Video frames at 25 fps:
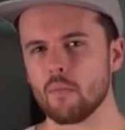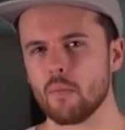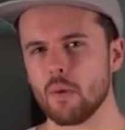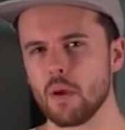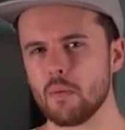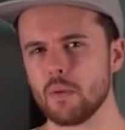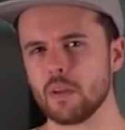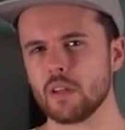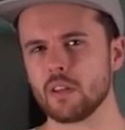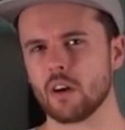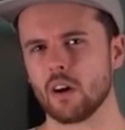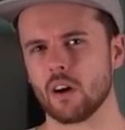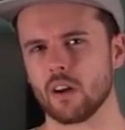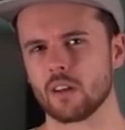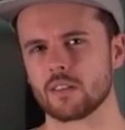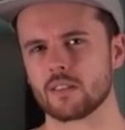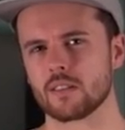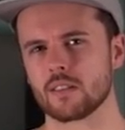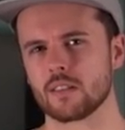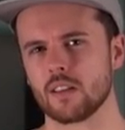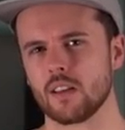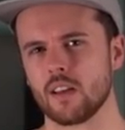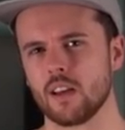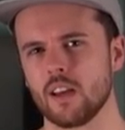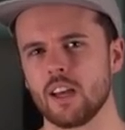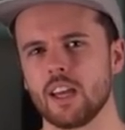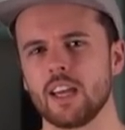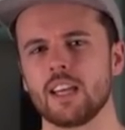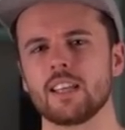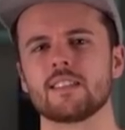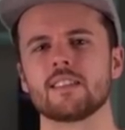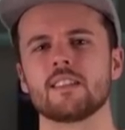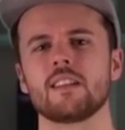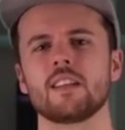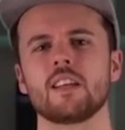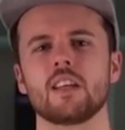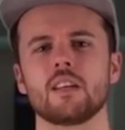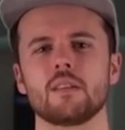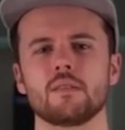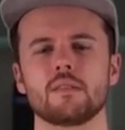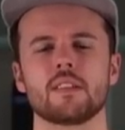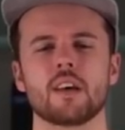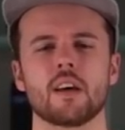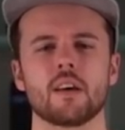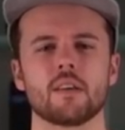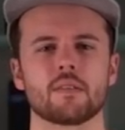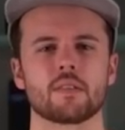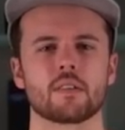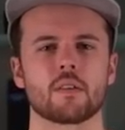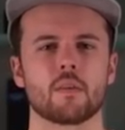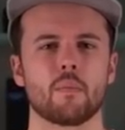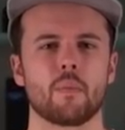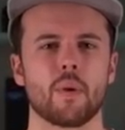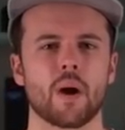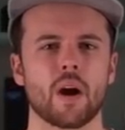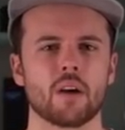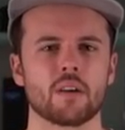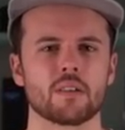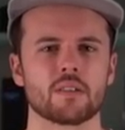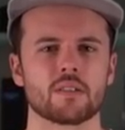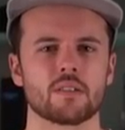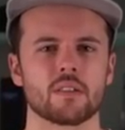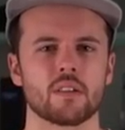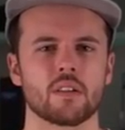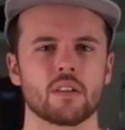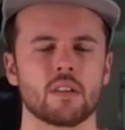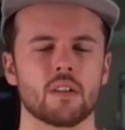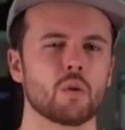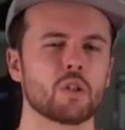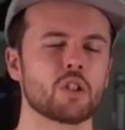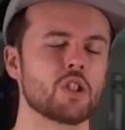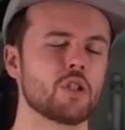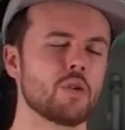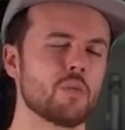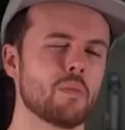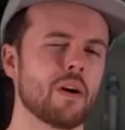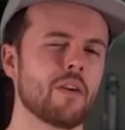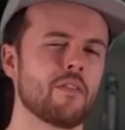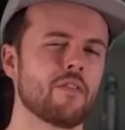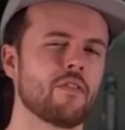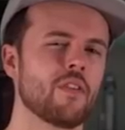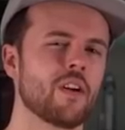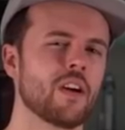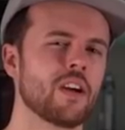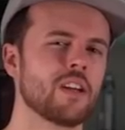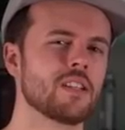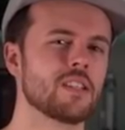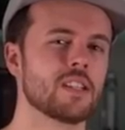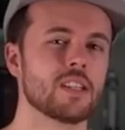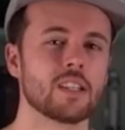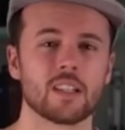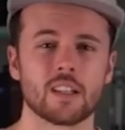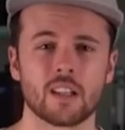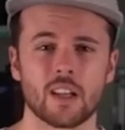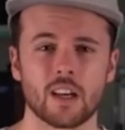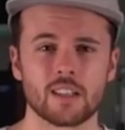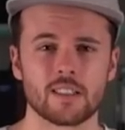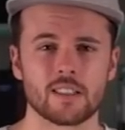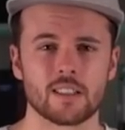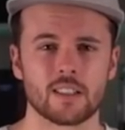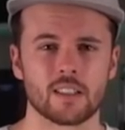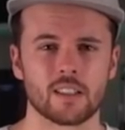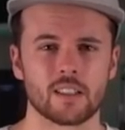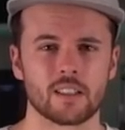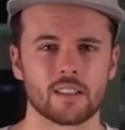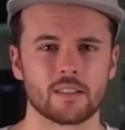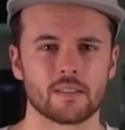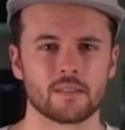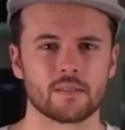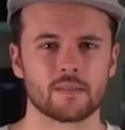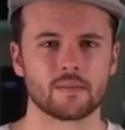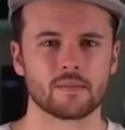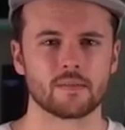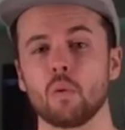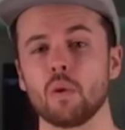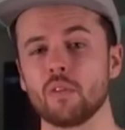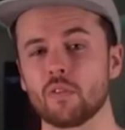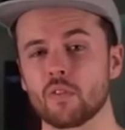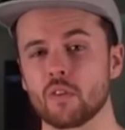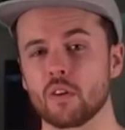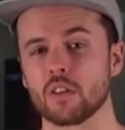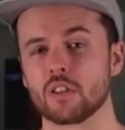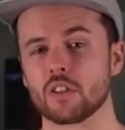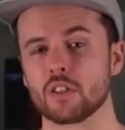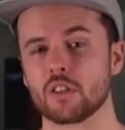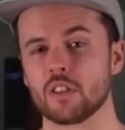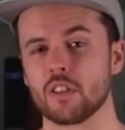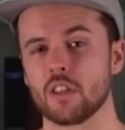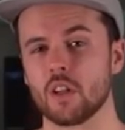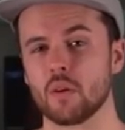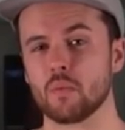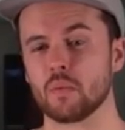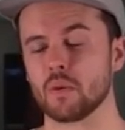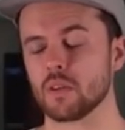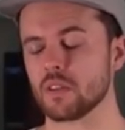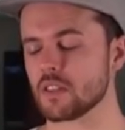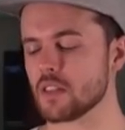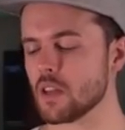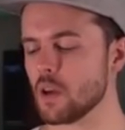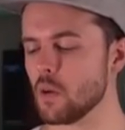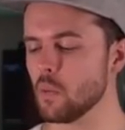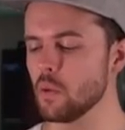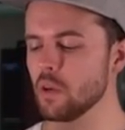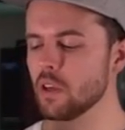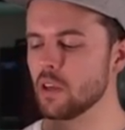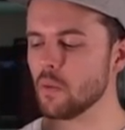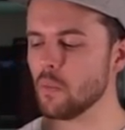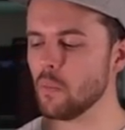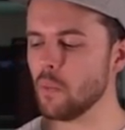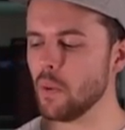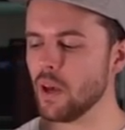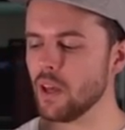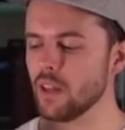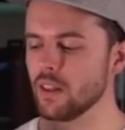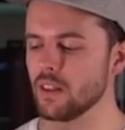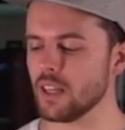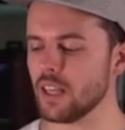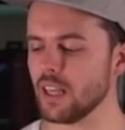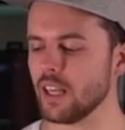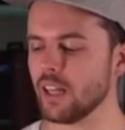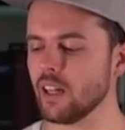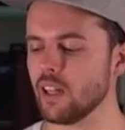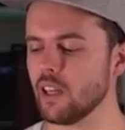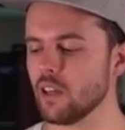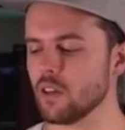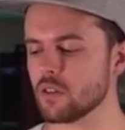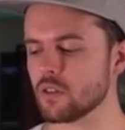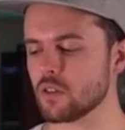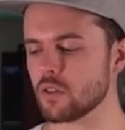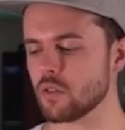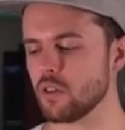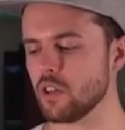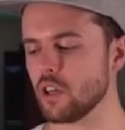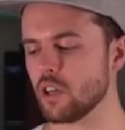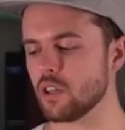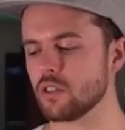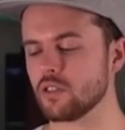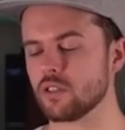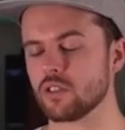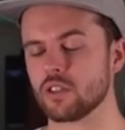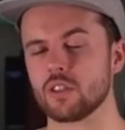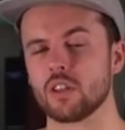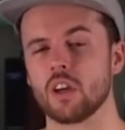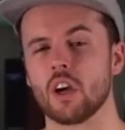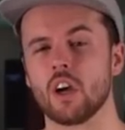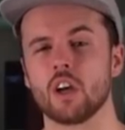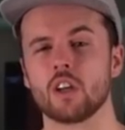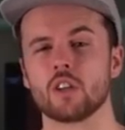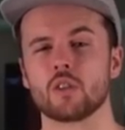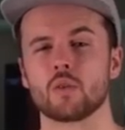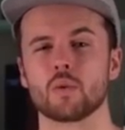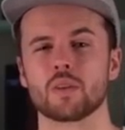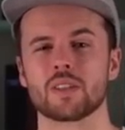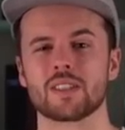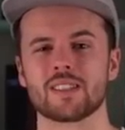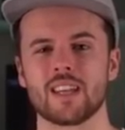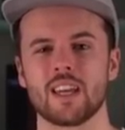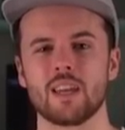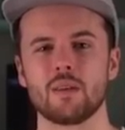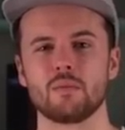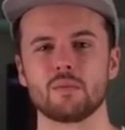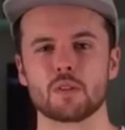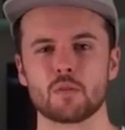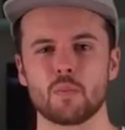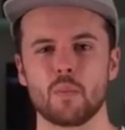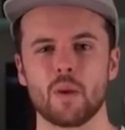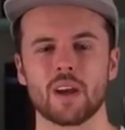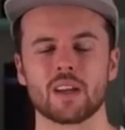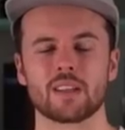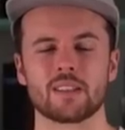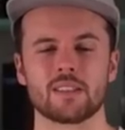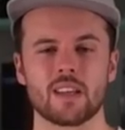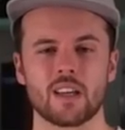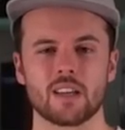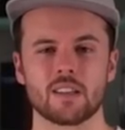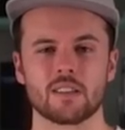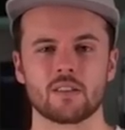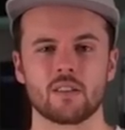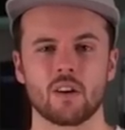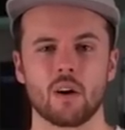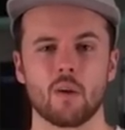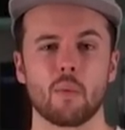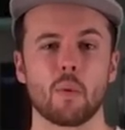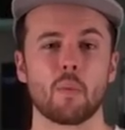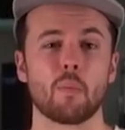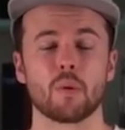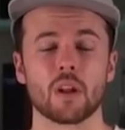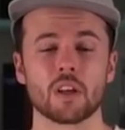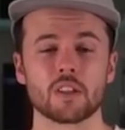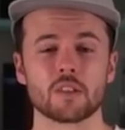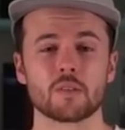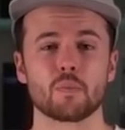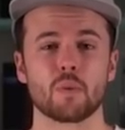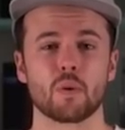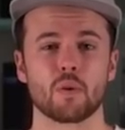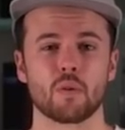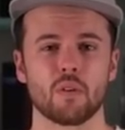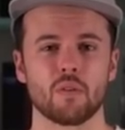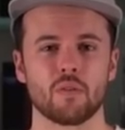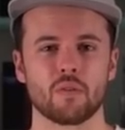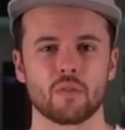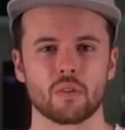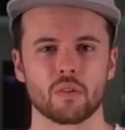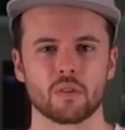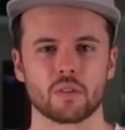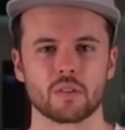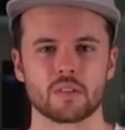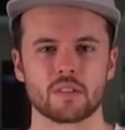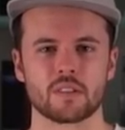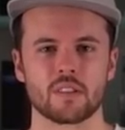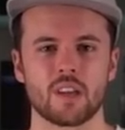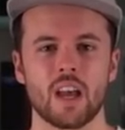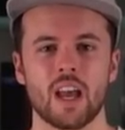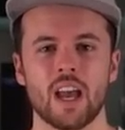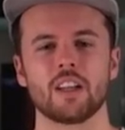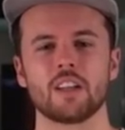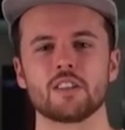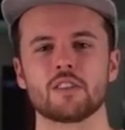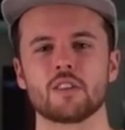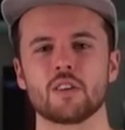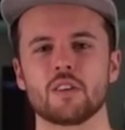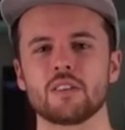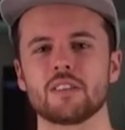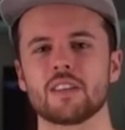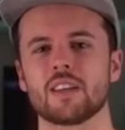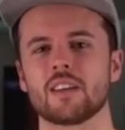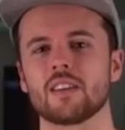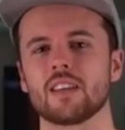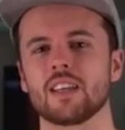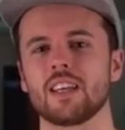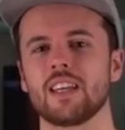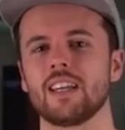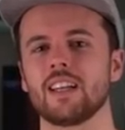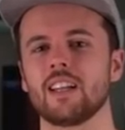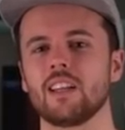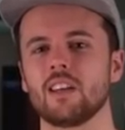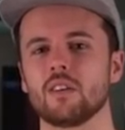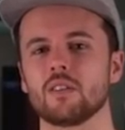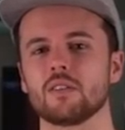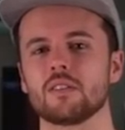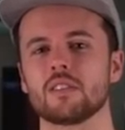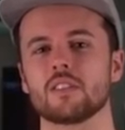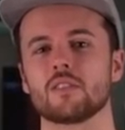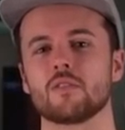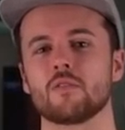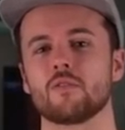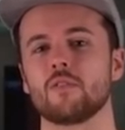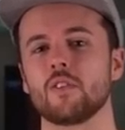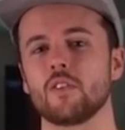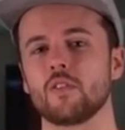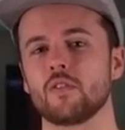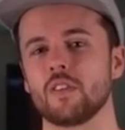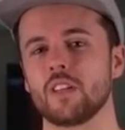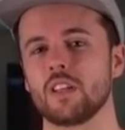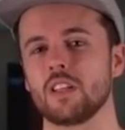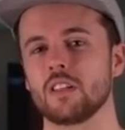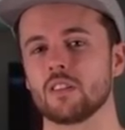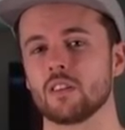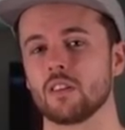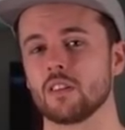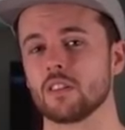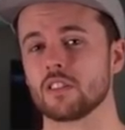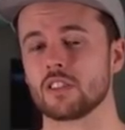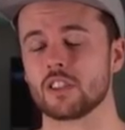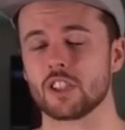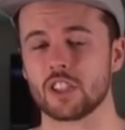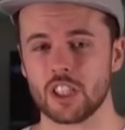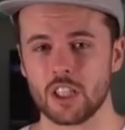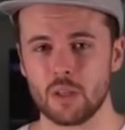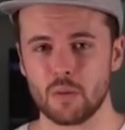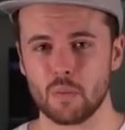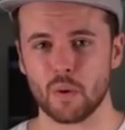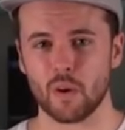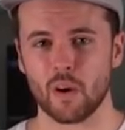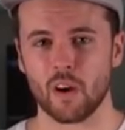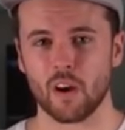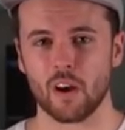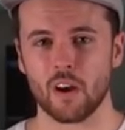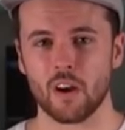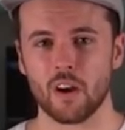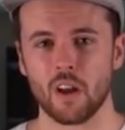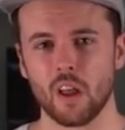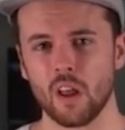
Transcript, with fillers: Maybe not. Here's an in-depth comparison, which you might find enlightening. We've crunched the numbers and we compared the Helios 300 to a same spec desktop plus peripherals, and it turns out the Helios is $15 cheaper.